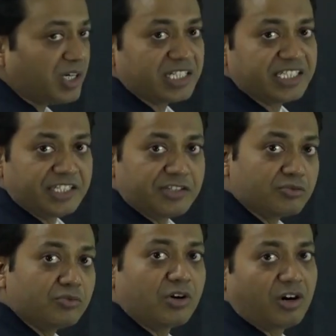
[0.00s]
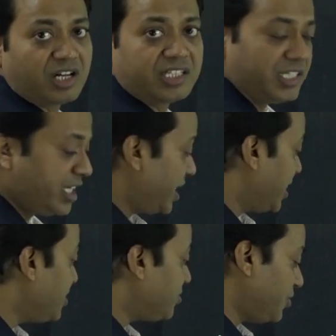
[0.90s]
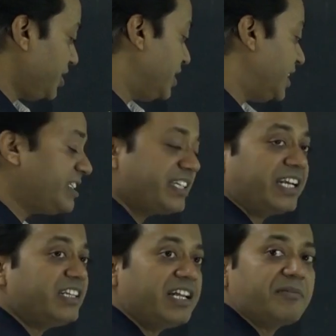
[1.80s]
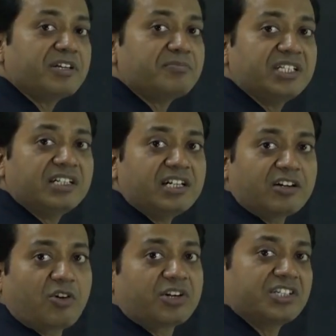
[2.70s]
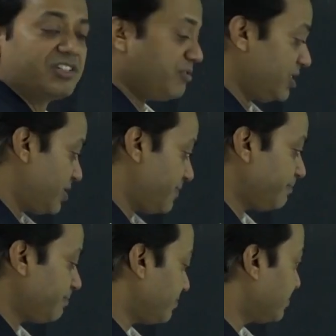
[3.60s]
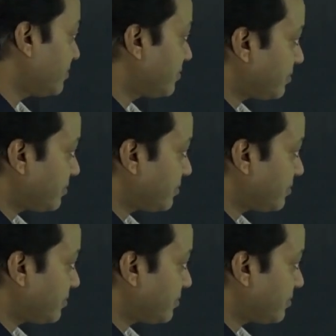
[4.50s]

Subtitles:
is E1, E2 or E3. It can never be a continuous.